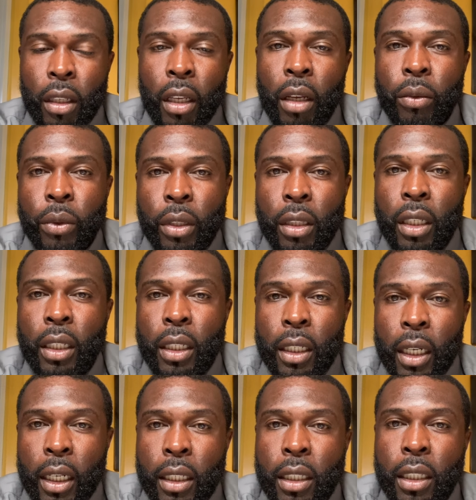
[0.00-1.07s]
And one thing that
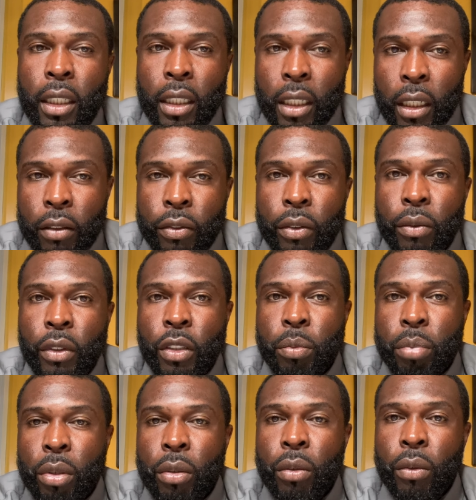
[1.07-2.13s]
I did get from
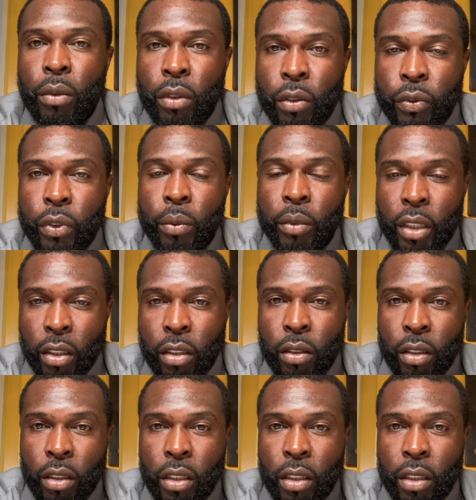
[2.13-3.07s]
this